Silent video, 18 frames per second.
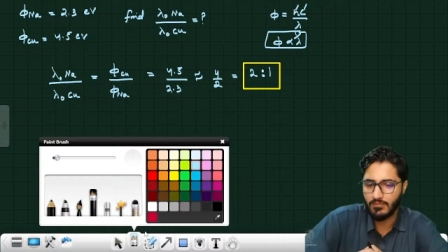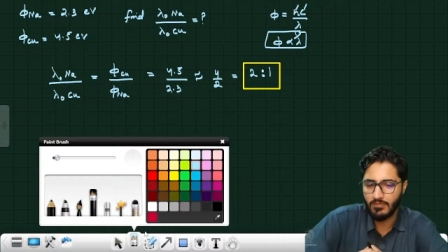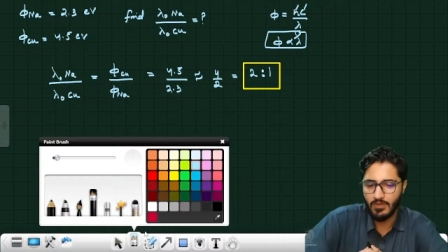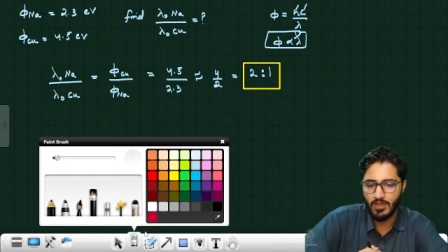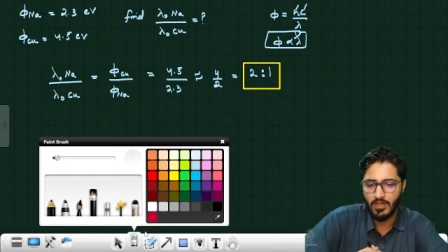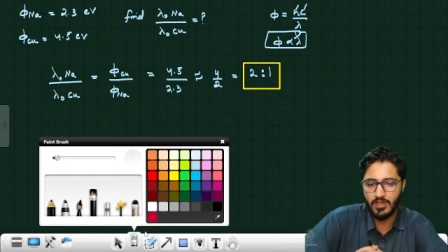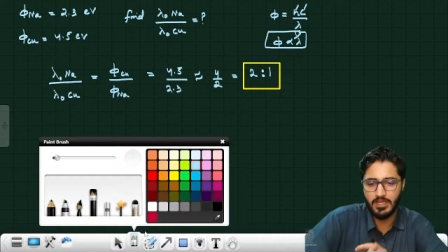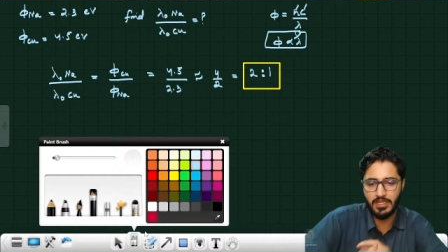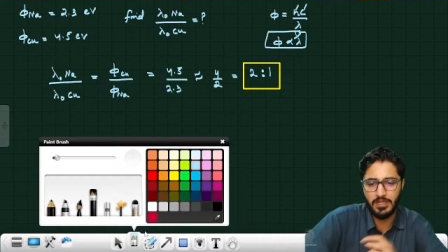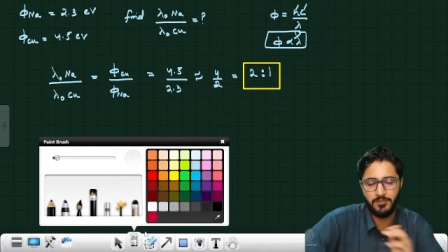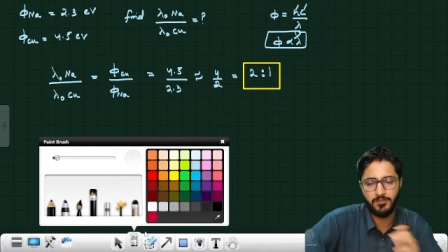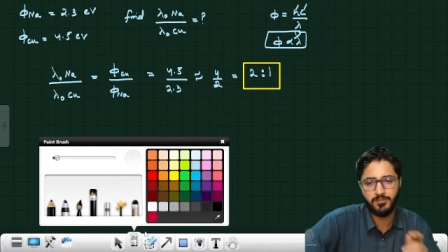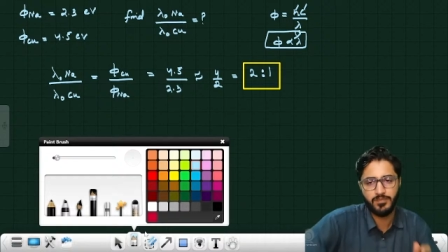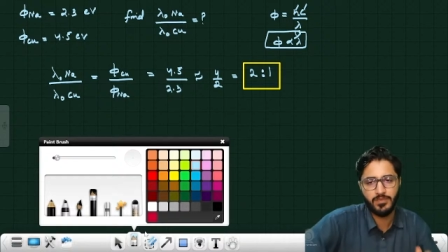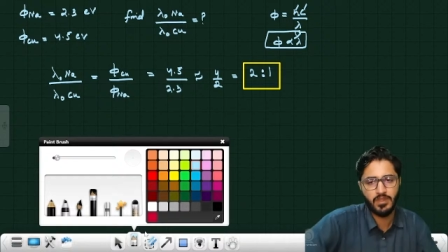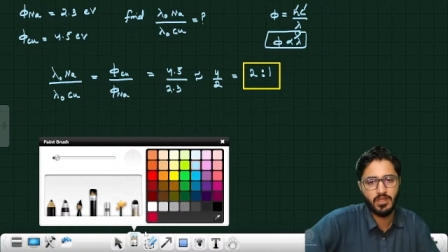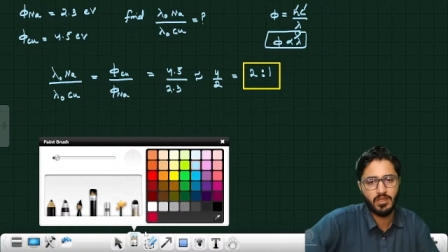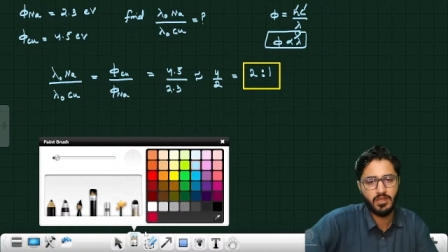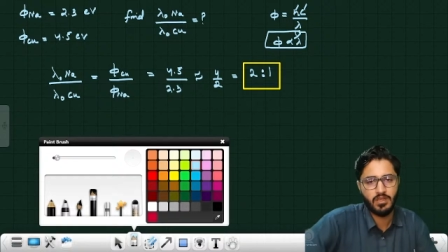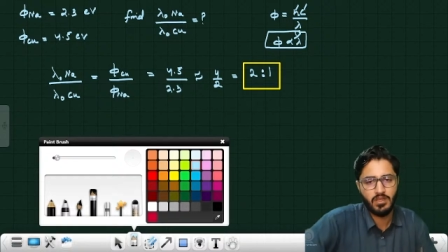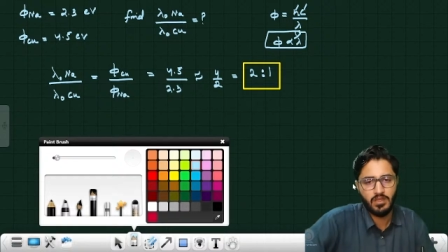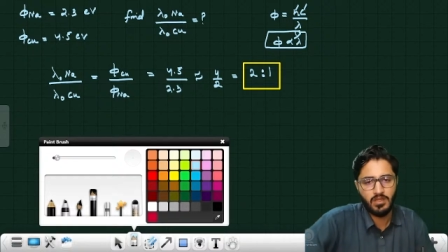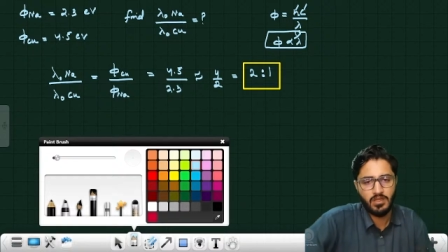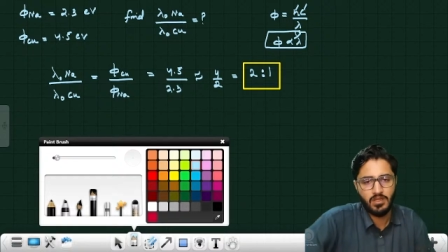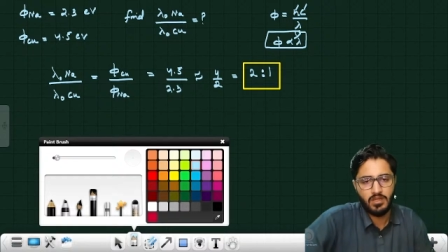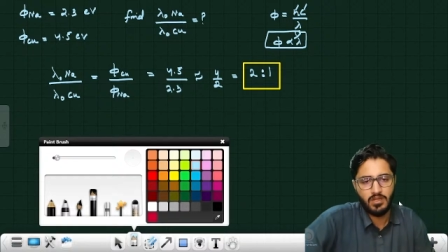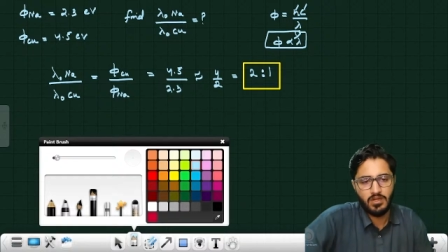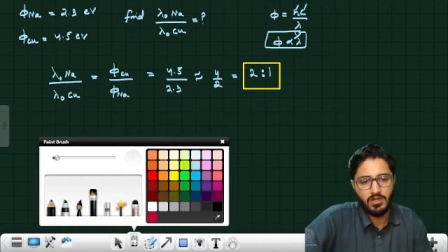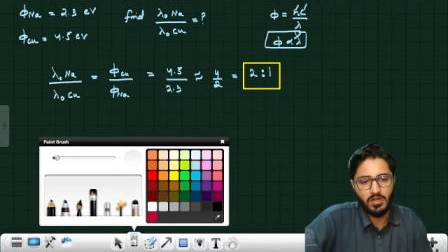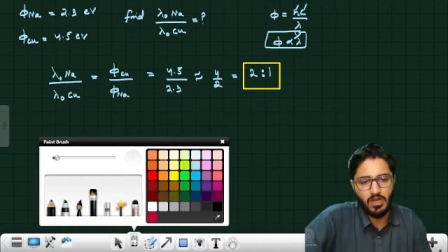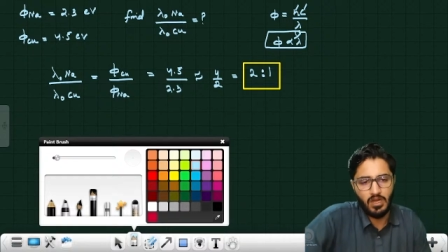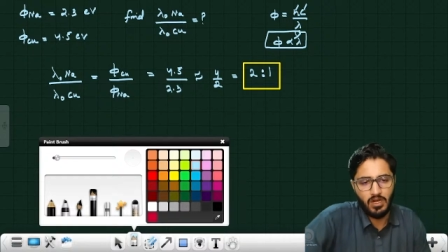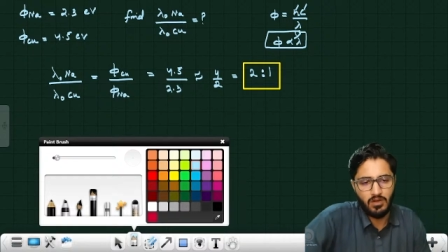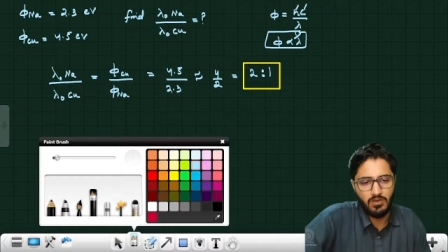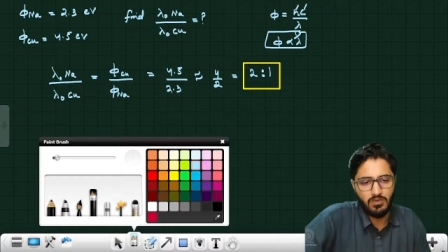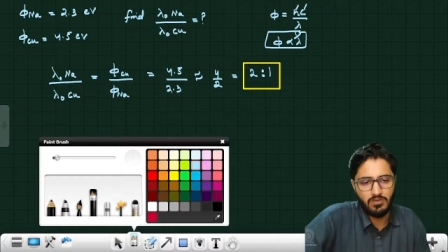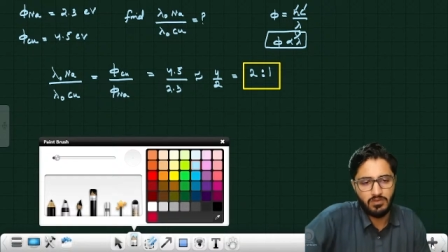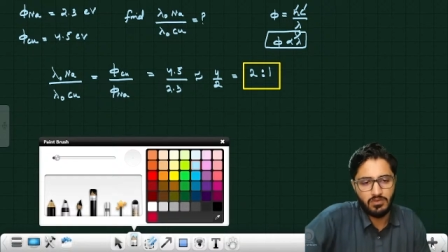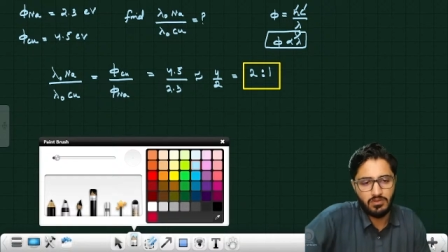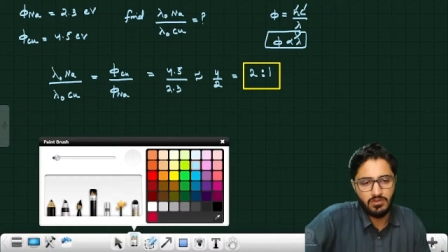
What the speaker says: Okay. Now,